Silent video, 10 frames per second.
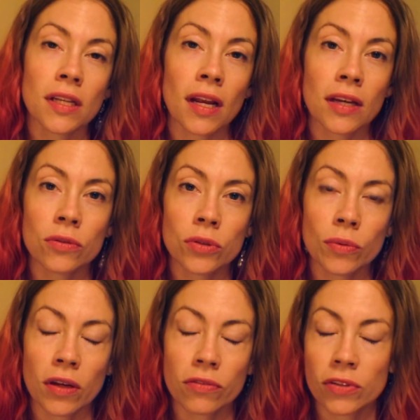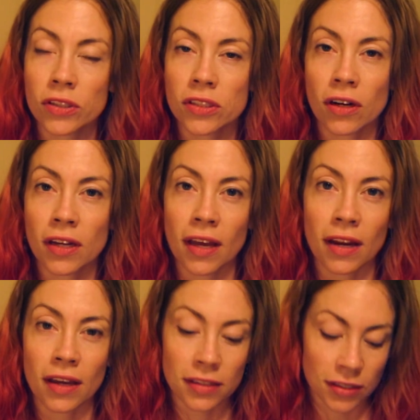that I used when I first started
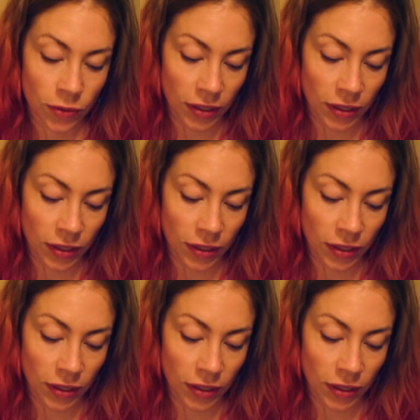getting into